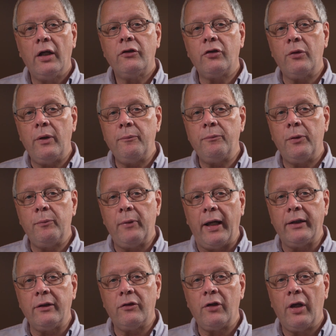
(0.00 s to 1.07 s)
to
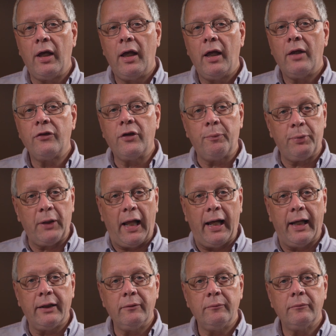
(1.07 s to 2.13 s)
implement the
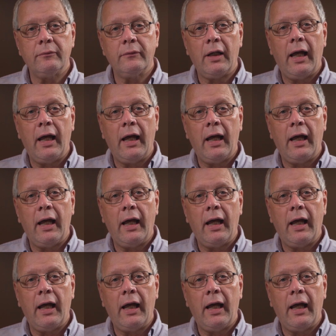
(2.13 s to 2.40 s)
plan